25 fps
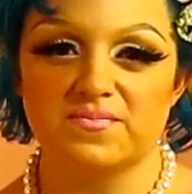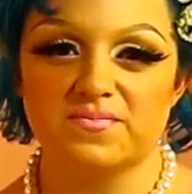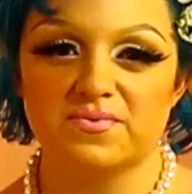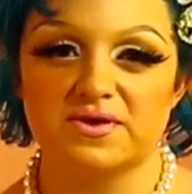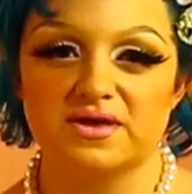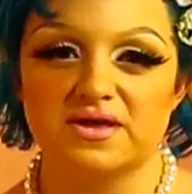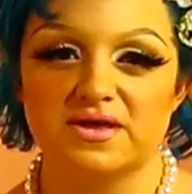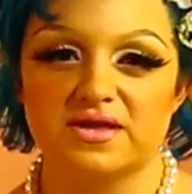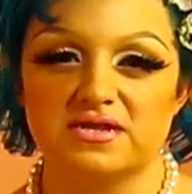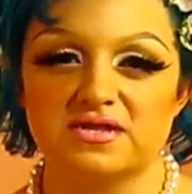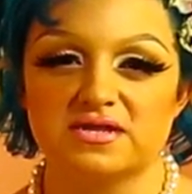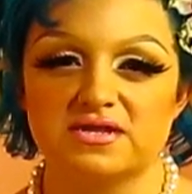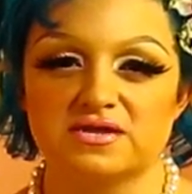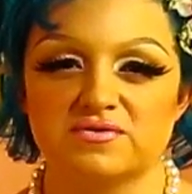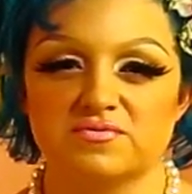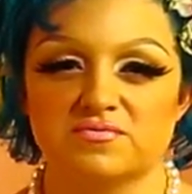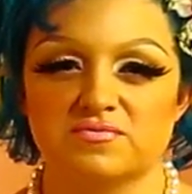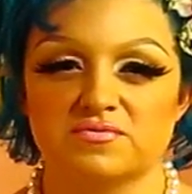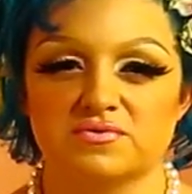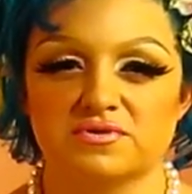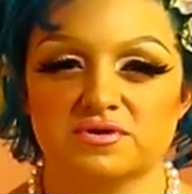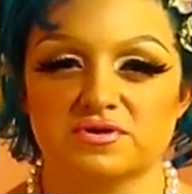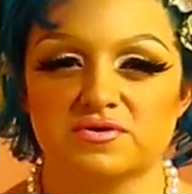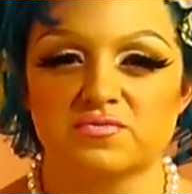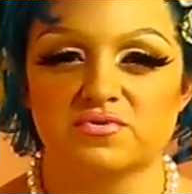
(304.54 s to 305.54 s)
but it didn't
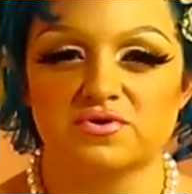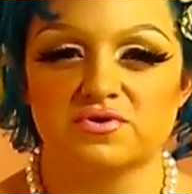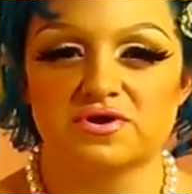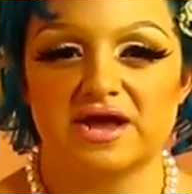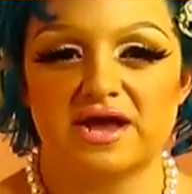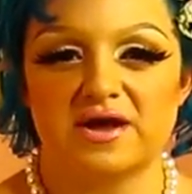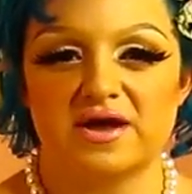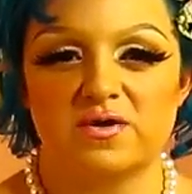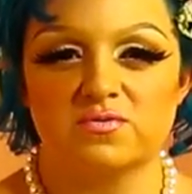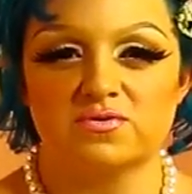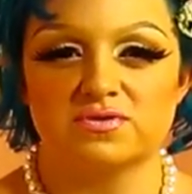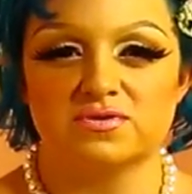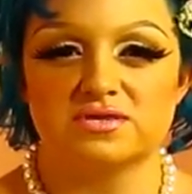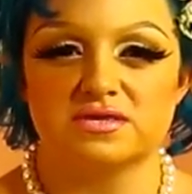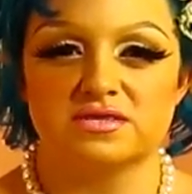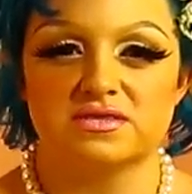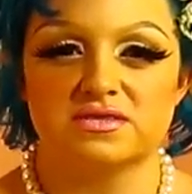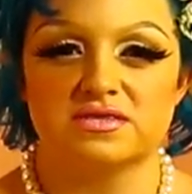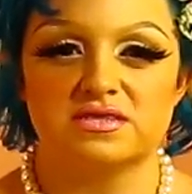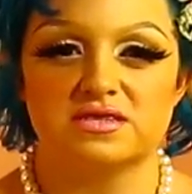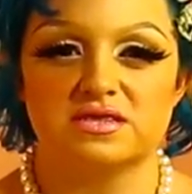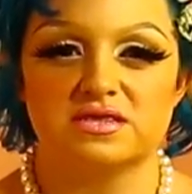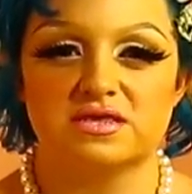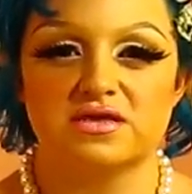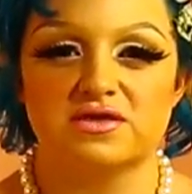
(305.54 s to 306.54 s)
really work out since
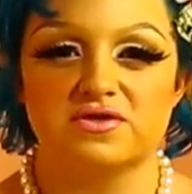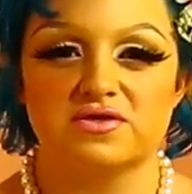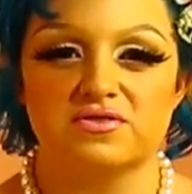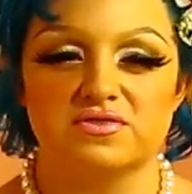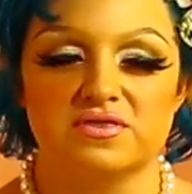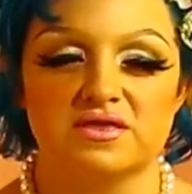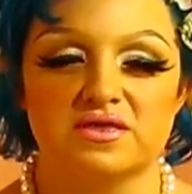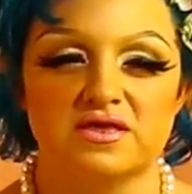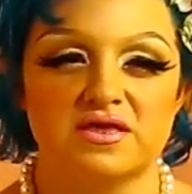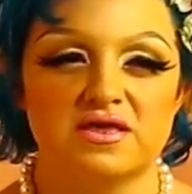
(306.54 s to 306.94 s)
you,